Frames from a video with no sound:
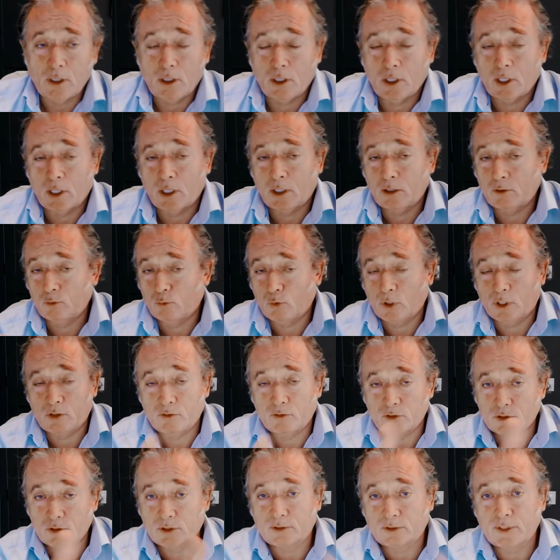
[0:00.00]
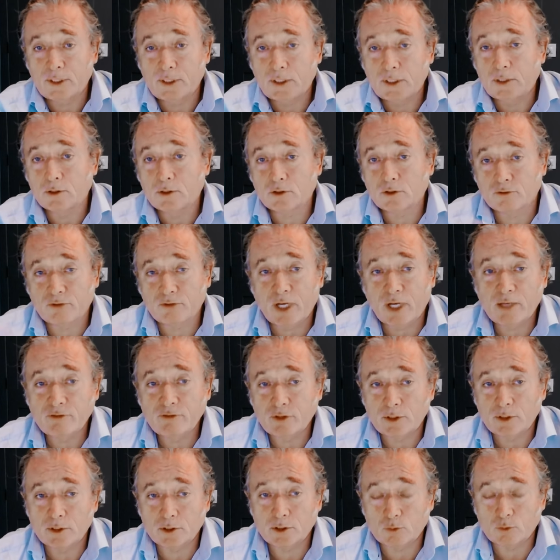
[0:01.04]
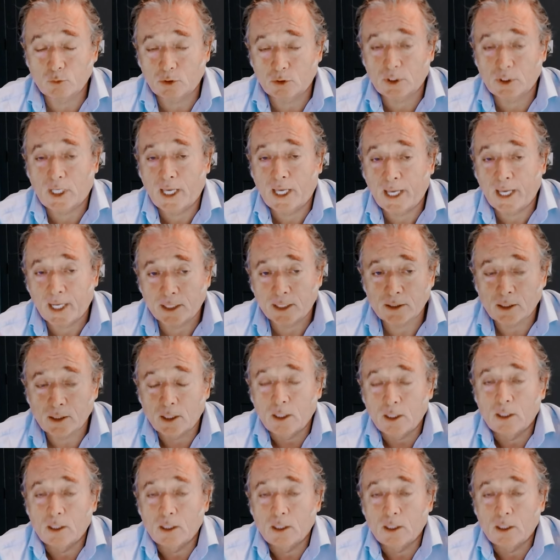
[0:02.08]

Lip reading: And whether it's 3 years or 5 years, we're going to add